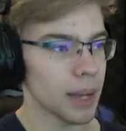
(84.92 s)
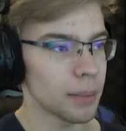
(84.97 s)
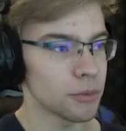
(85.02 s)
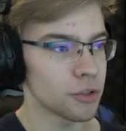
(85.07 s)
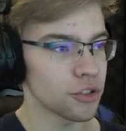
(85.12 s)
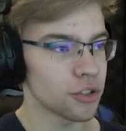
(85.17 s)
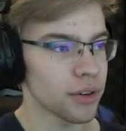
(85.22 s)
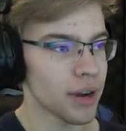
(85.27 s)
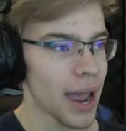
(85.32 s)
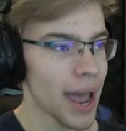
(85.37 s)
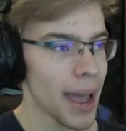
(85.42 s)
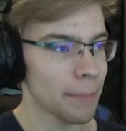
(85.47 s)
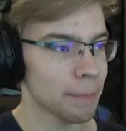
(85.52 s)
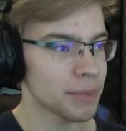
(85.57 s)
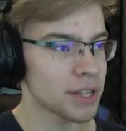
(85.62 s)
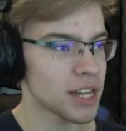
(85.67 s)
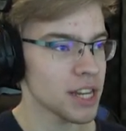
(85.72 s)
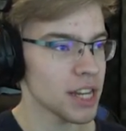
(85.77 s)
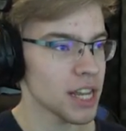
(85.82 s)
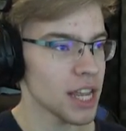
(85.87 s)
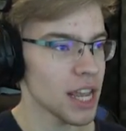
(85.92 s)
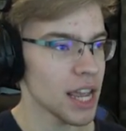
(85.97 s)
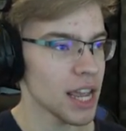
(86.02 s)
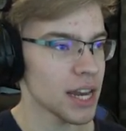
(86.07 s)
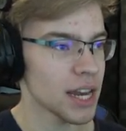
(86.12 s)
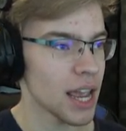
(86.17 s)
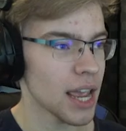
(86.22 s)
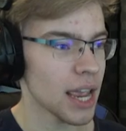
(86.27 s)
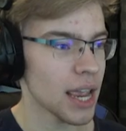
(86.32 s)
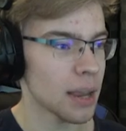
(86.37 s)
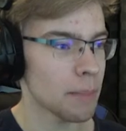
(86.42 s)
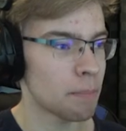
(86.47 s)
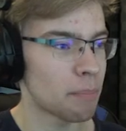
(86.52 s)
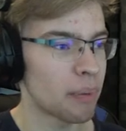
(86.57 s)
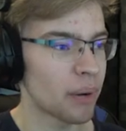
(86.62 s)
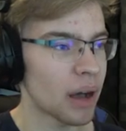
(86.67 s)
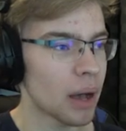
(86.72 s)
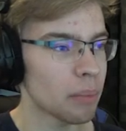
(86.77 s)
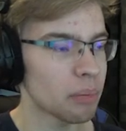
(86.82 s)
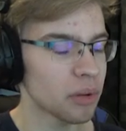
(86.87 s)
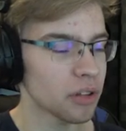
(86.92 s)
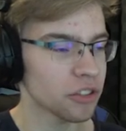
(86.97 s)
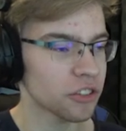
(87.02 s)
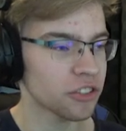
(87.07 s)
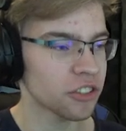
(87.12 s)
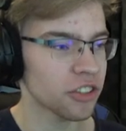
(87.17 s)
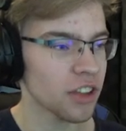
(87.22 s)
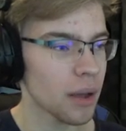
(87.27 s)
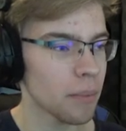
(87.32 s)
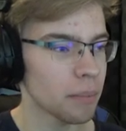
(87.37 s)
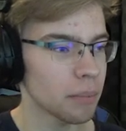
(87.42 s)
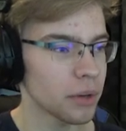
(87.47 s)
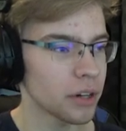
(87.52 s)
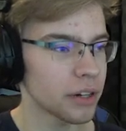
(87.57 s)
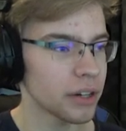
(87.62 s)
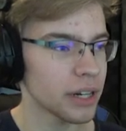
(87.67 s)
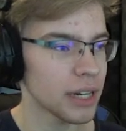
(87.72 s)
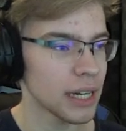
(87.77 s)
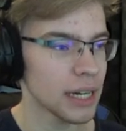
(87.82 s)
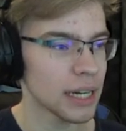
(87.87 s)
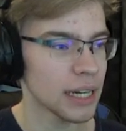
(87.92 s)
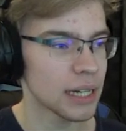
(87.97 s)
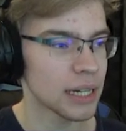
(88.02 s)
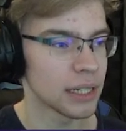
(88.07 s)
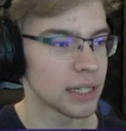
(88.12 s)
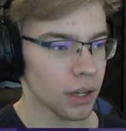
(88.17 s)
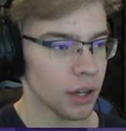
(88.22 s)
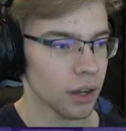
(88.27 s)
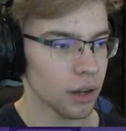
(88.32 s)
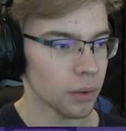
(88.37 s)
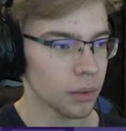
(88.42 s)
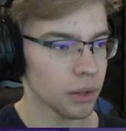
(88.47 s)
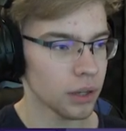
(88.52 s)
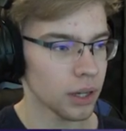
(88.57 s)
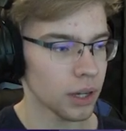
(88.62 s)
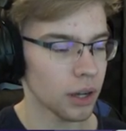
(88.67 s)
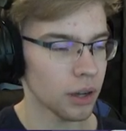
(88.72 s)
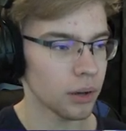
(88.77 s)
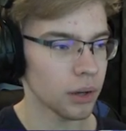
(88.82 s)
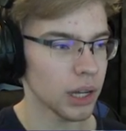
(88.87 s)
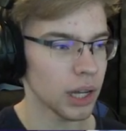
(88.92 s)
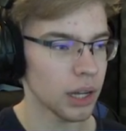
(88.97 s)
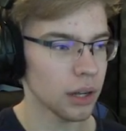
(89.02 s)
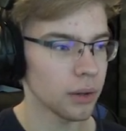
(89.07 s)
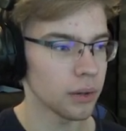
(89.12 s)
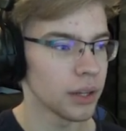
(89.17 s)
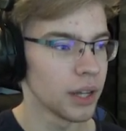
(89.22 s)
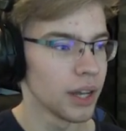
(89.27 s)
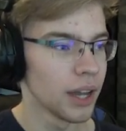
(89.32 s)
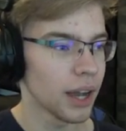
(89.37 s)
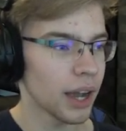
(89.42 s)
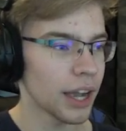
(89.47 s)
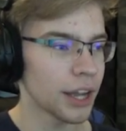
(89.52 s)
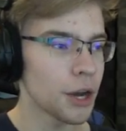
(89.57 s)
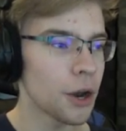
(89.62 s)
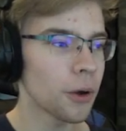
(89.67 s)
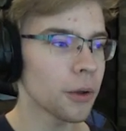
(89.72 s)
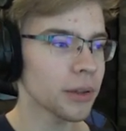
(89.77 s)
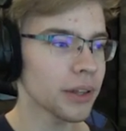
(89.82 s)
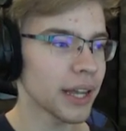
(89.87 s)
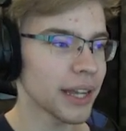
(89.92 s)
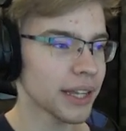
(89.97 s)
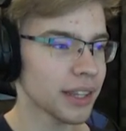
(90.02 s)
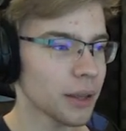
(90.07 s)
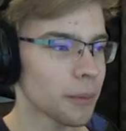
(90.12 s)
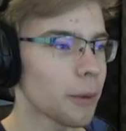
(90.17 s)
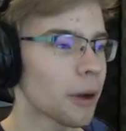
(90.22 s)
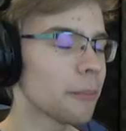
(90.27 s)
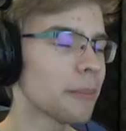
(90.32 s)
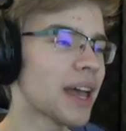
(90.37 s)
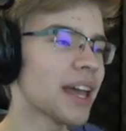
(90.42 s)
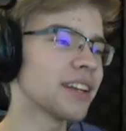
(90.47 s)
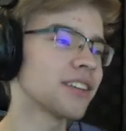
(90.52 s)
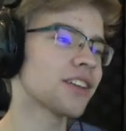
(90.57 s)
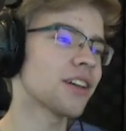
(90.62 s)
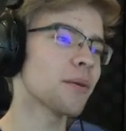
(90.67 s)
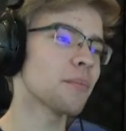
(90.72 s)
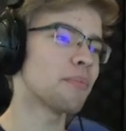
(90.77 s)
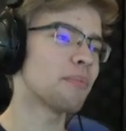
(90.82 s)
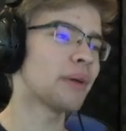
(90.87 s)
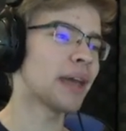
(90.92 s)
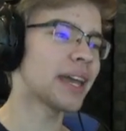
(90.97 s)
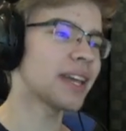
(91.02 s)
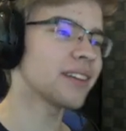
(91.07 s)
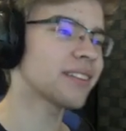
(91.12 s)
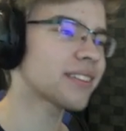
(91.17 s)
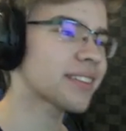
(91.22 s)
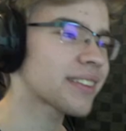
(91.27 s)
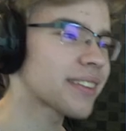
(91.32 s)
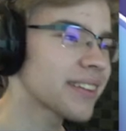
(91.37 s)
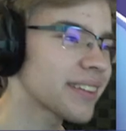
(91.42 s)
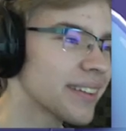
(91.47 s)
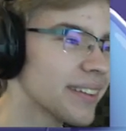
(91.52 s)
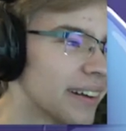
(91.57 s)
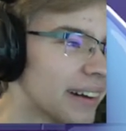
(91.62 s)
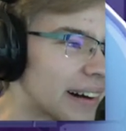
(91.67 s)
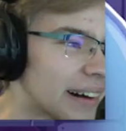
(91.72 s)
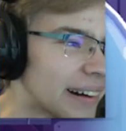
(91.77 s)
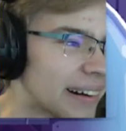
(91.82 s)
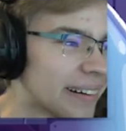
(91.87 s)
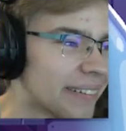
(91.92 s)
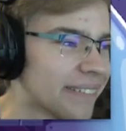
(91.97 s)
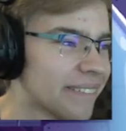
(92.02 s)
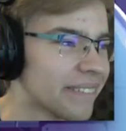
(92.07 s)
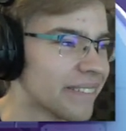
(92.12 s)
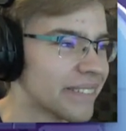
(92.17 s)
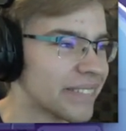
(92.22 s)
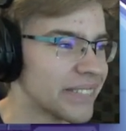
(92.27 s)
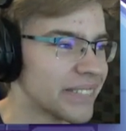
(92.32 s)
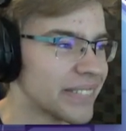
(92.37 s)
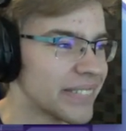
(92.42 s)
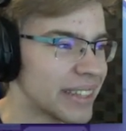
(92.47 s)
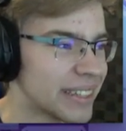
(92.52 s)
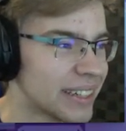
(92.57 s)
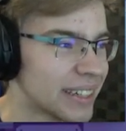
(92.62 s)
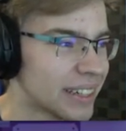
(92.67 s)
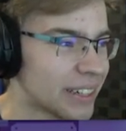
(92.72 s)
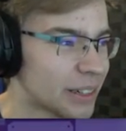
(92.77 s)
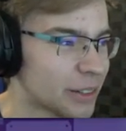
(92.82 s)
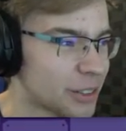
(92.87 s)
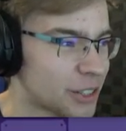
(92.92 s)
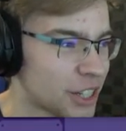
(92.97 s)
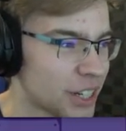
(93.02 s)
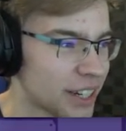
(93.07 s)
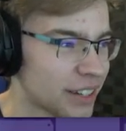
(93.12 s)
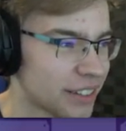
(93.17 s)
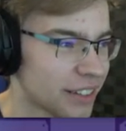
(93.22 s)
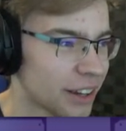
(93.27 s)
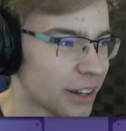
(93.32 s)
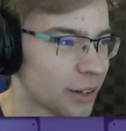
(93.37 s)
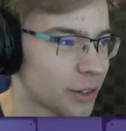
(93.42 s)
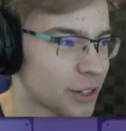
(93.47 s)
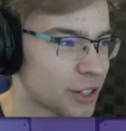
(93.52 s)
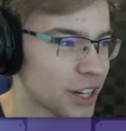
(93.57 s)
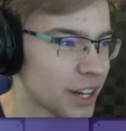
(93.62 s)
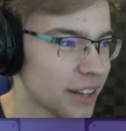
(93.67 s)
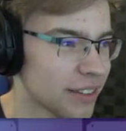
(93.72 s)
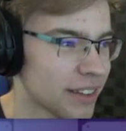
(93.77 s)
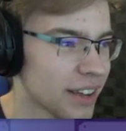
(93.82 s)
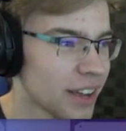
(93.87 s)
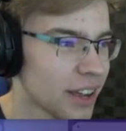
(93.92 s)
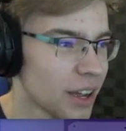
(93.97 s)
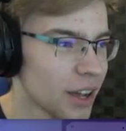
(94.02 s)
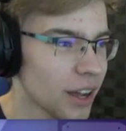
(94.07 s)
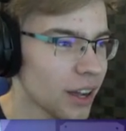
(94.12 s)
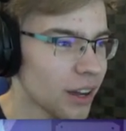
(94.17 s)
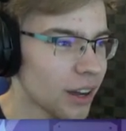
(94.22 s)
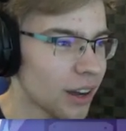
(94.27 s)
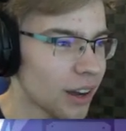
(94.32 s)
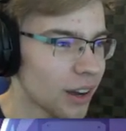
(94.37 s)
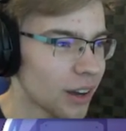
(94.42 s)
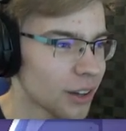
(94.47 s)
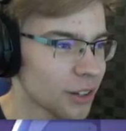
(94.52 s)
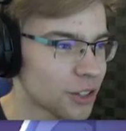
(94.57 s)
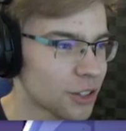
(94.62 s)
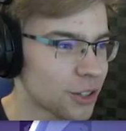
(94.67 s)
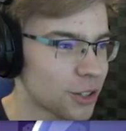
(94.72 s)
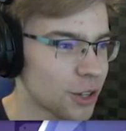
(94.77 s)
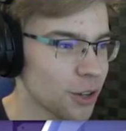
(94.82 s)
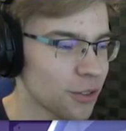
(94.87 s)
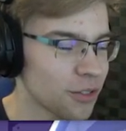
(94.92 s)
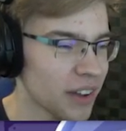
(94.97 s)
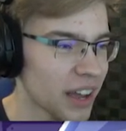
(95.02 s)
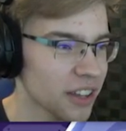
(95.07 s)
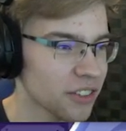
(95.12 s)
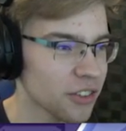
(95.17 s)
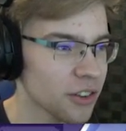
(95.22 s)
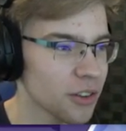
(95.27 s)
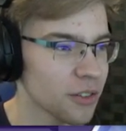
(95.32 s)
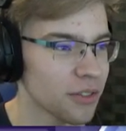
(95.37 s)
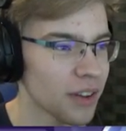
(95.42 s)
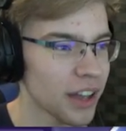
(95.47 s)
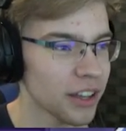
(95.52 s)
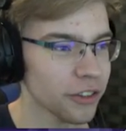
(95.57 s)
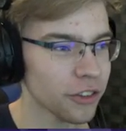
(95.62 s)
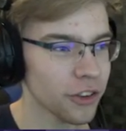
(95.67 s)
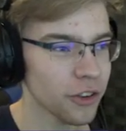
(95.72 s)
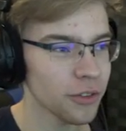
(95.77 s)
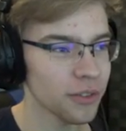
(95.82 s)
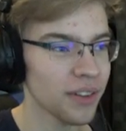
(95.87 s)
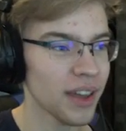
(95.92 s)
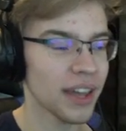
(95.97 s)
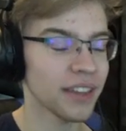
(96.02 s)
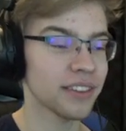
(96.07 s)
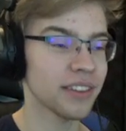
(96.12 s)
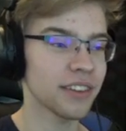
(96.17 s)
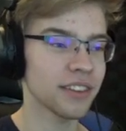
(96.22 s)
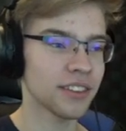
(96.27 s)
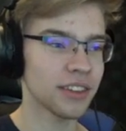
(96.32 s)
I'm trapped in a bubble submarine. Uh-oh, uh-oh, uh-oh. I don't like the momentum-based, oh, oh geez, oh geez. Oh, it's too fast, too fast, too fast.